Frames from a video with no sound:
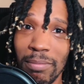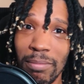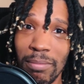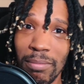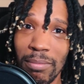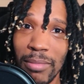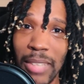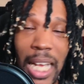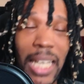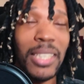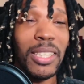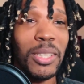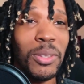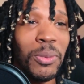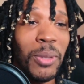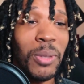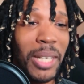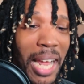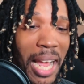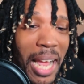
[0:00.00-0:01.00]
That's just
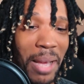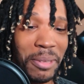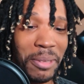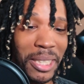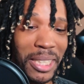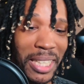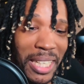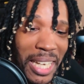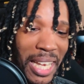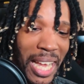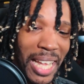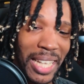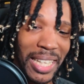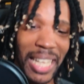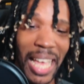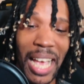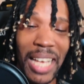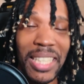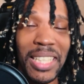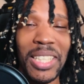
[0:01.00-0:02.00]
what happened.
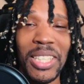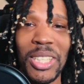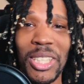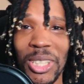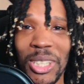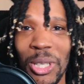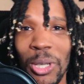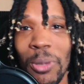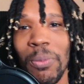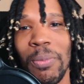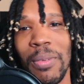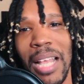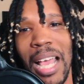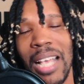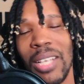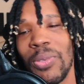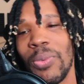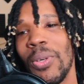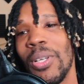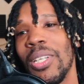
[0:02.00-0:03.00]
That's
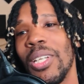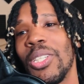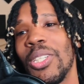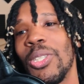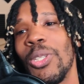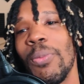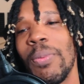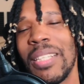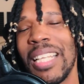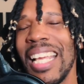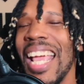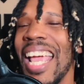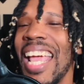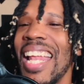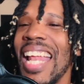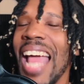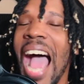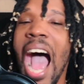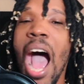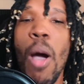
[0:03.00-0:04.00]
one of the stupid things. And
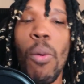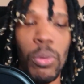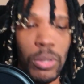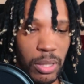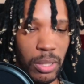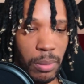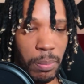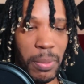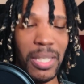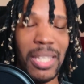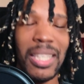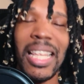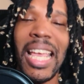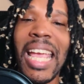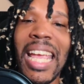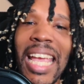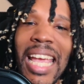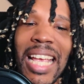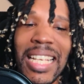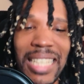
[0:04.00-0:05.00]
but the thing
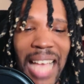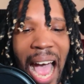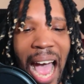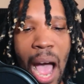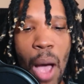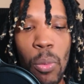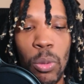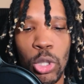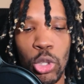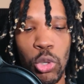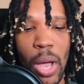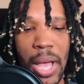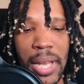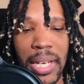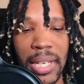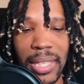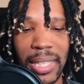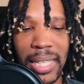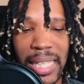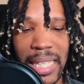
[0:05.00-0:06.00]
is, I was trying to
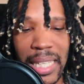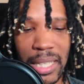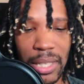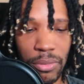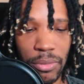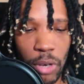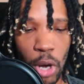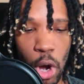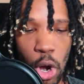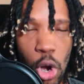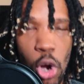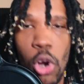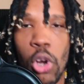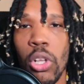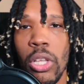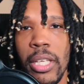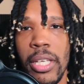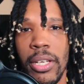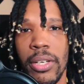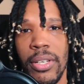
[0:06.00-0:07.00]
leave
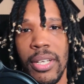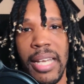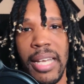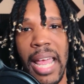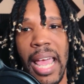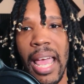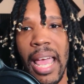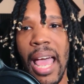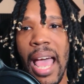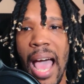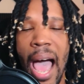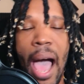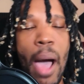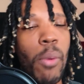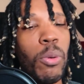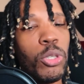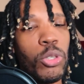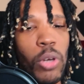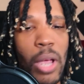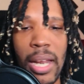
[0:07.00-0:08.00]
earlier than that. I
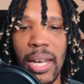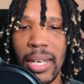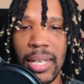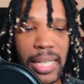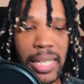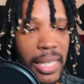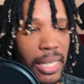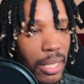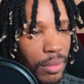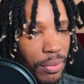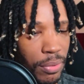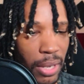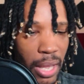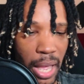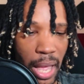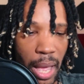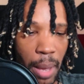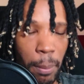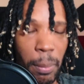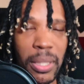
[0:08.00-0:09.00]
was trying to leave,
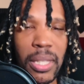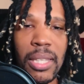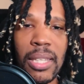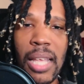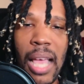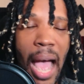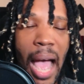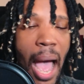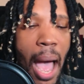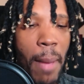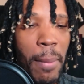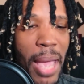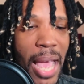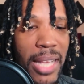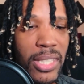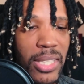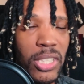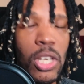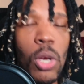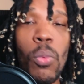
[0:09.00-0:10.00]
but I'm at
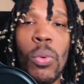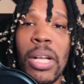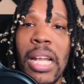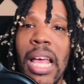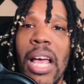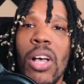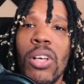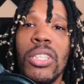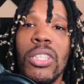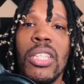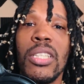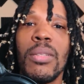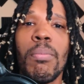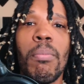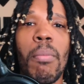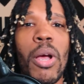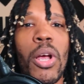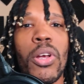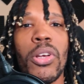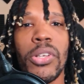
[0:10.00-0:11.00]
someone else's
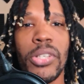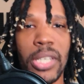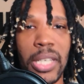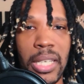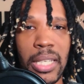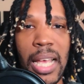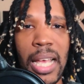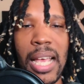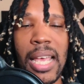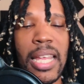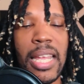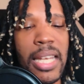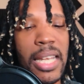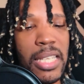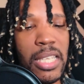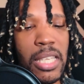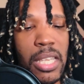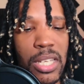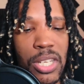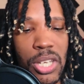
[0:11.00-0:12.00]
mercy. And that's
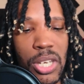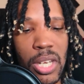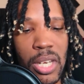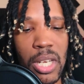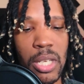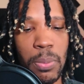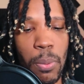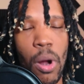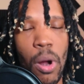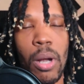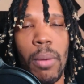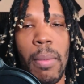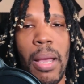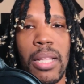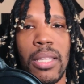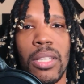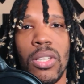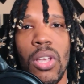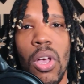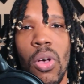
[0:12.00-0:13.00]
the shittiest part about
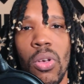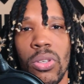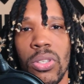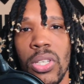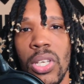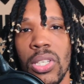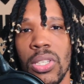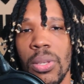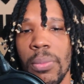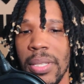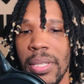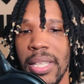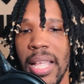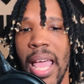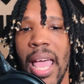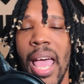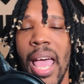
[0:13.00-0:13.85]
this whole system, is that